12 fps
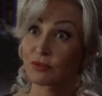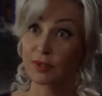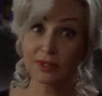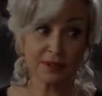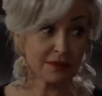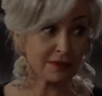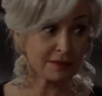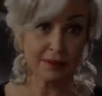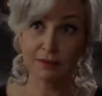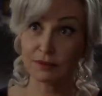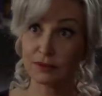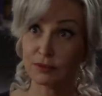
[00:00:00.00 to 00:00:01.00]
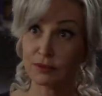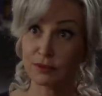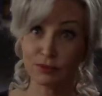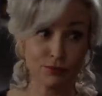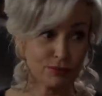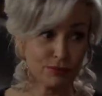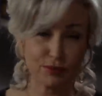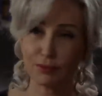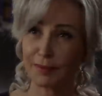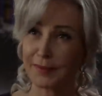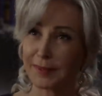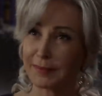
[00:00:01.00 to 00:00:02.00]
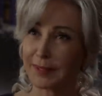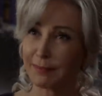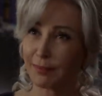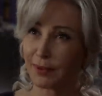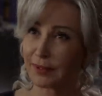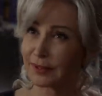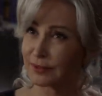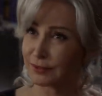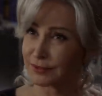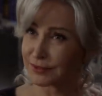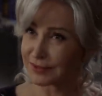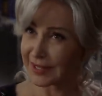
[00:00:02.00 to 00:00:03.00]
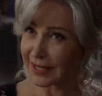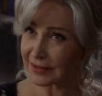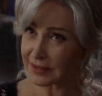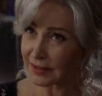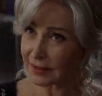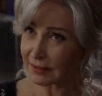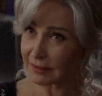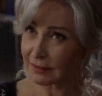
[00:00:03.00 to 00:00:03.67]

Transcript: Really? You, you, you want me to be a part of your science thing?